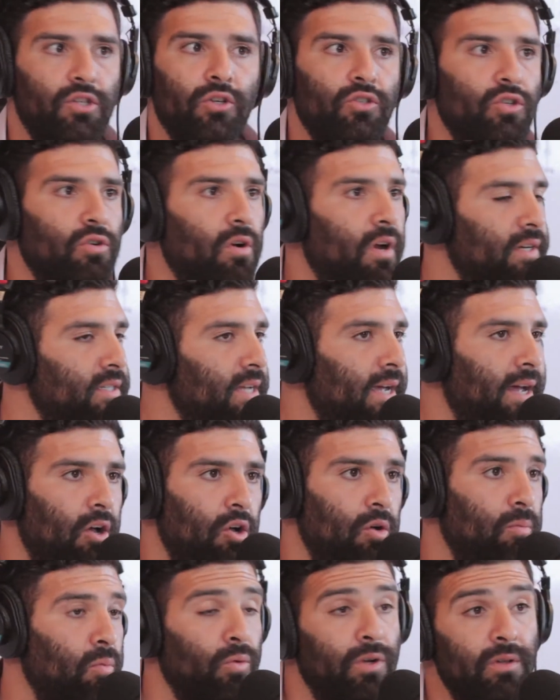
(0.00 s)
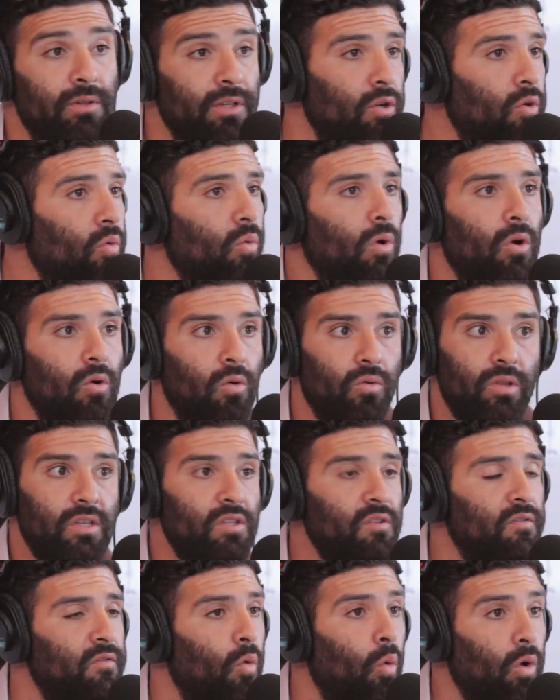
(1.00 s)
You're trying to help really grow this
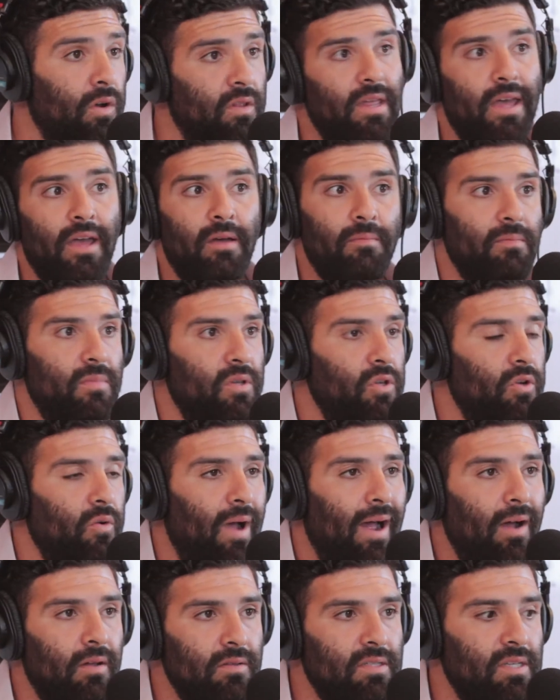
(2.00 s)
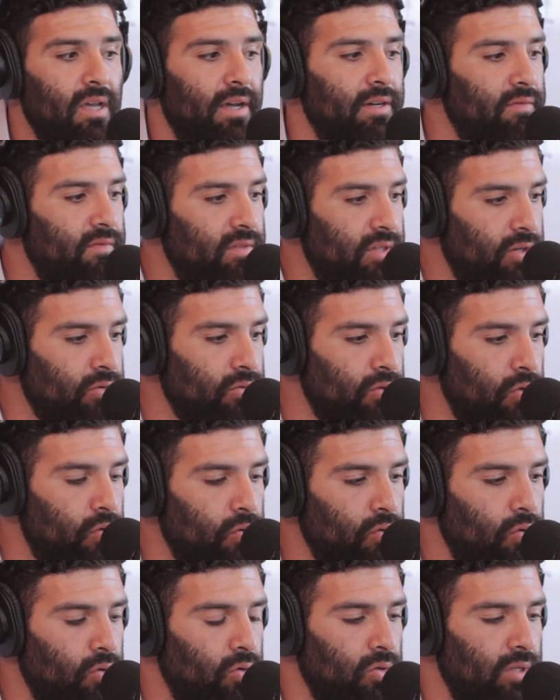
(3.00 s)
for them, outside of their
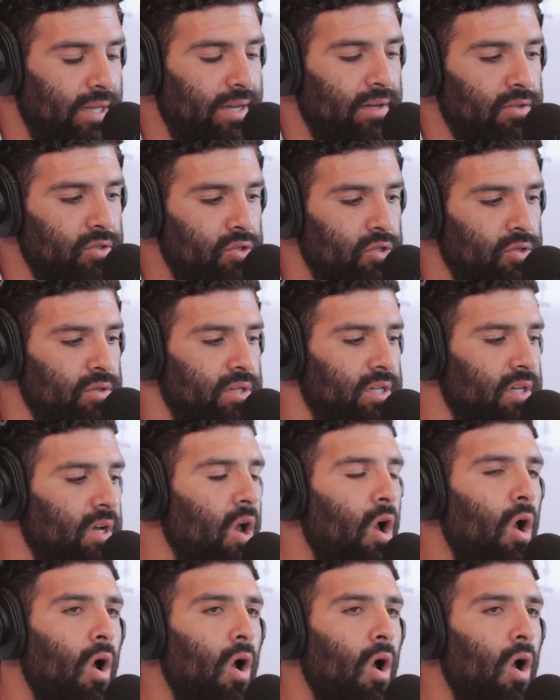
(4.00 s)
local industry.